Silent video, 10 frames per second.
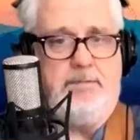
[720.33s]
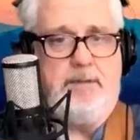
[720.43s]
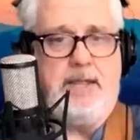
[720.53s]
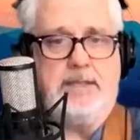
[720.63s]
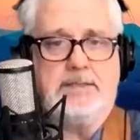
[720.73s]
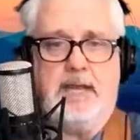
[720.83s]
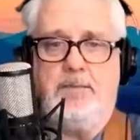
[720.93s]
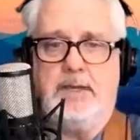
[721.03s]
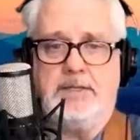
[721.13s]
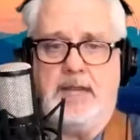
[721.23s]
Next time
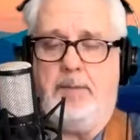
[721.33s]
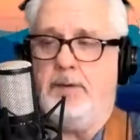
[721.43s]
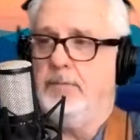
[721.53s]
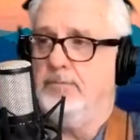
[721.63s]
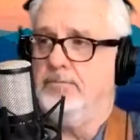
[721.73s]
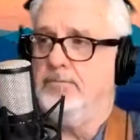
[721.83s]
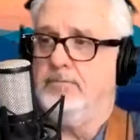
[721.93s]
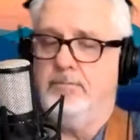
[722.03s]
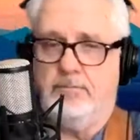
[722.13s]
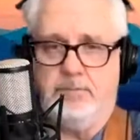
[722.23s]
things happen,
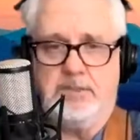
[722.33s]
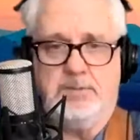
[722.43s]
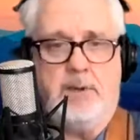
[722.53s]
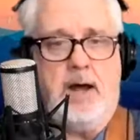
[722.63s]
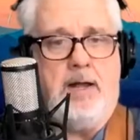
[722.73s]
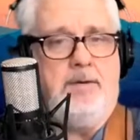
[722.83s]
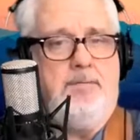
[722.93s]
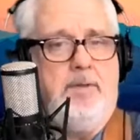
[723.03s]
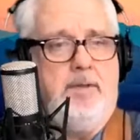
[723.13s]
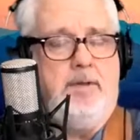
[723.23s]
respond.
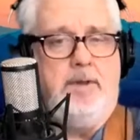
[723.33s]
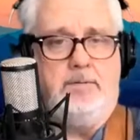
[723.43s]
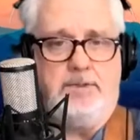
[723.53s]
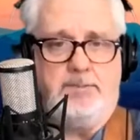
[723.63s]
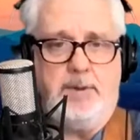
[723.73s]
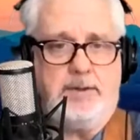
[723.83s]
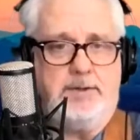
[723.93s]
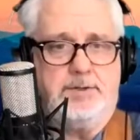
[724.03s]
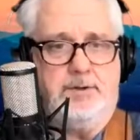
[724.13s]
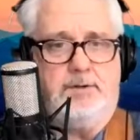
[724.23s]
Respect the
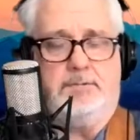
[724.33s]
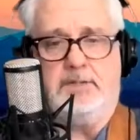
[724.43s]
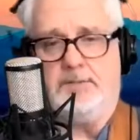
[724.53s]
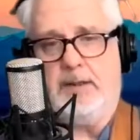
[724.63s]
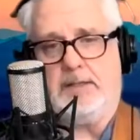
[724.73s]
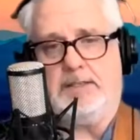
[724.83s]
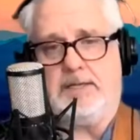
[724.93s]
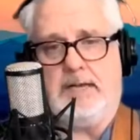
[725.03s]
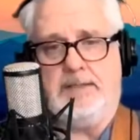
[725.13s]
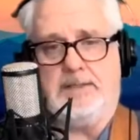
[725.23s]
truth, respect the
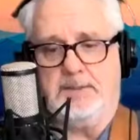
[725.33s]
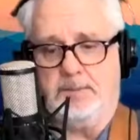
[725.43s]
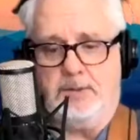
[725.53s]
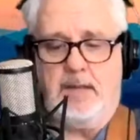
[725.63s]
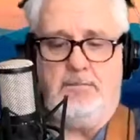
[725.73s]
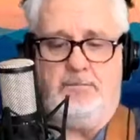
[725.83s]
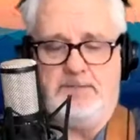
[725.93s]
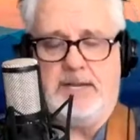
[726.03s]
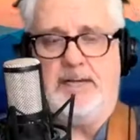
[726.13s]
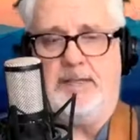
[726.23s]
scientists, put them
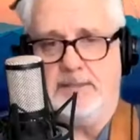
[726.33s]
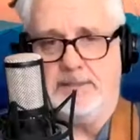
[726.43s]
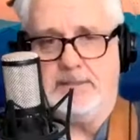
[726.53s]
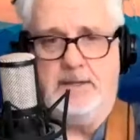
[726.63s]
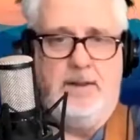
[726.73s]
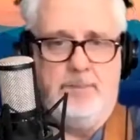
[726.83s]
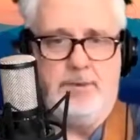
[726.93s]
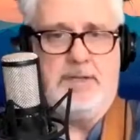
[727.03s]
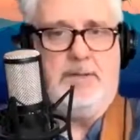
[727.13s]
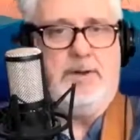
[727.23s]

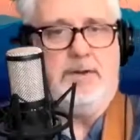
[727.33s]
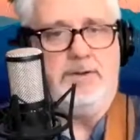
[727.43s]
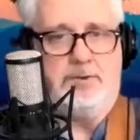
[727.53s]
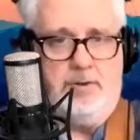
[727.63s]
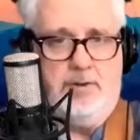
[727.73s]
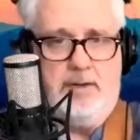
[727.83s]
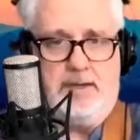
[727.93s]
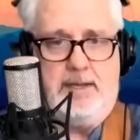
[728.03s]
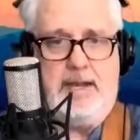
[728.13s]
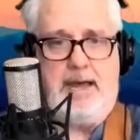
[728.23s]
in control and
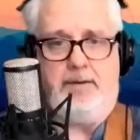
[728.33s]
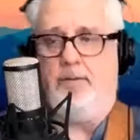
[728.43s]
get out of the